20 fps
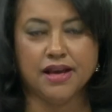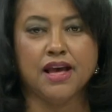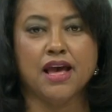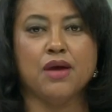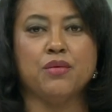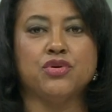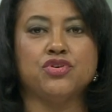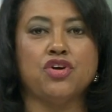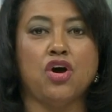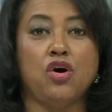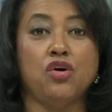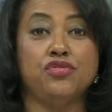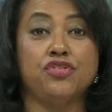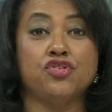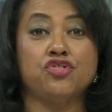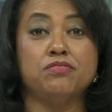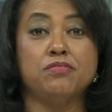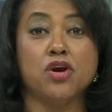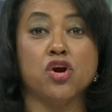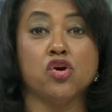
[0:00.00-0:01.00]
And we're told
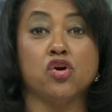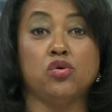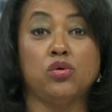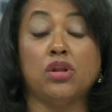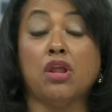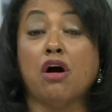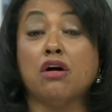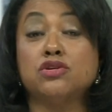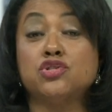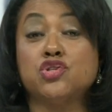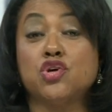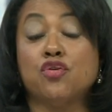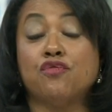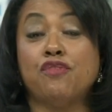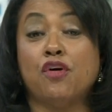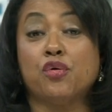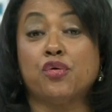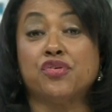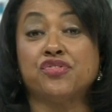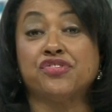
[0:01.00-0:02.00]
this mural will also
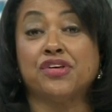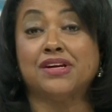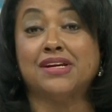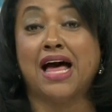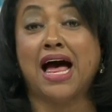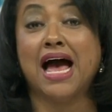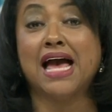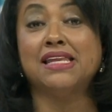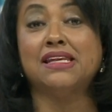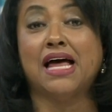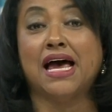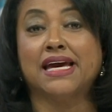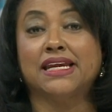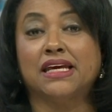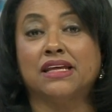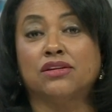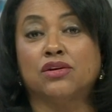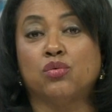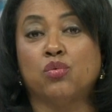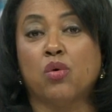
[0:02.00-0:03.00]
focus on
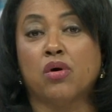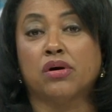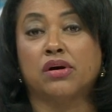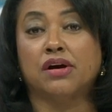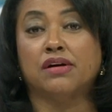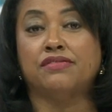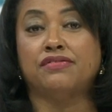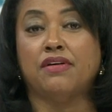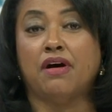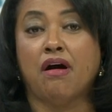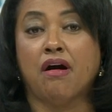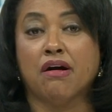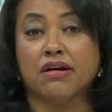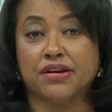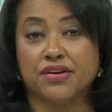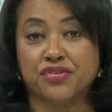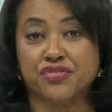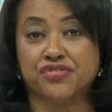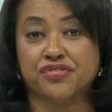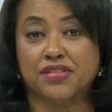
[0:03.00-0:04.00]
highlighting the work of
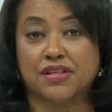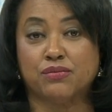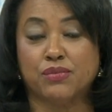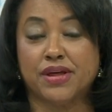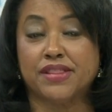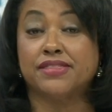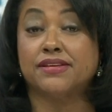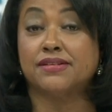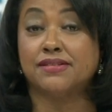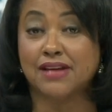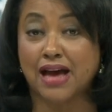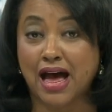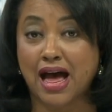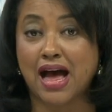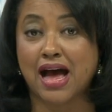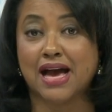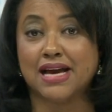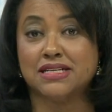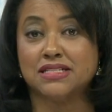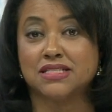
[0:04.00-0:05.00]
artists with
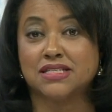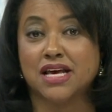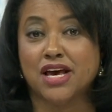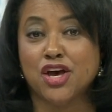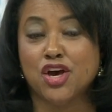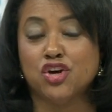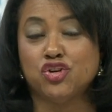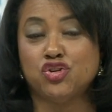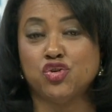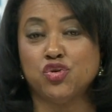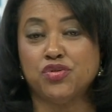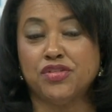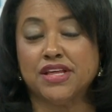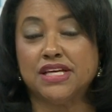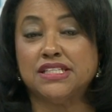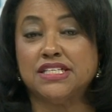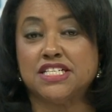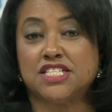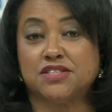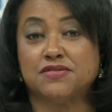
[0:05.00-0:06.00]
ties to the
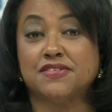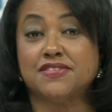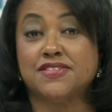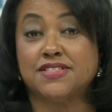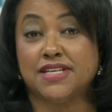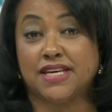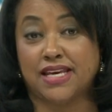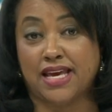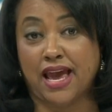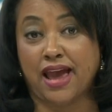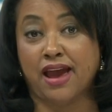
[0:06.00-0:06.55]
Elizabeth City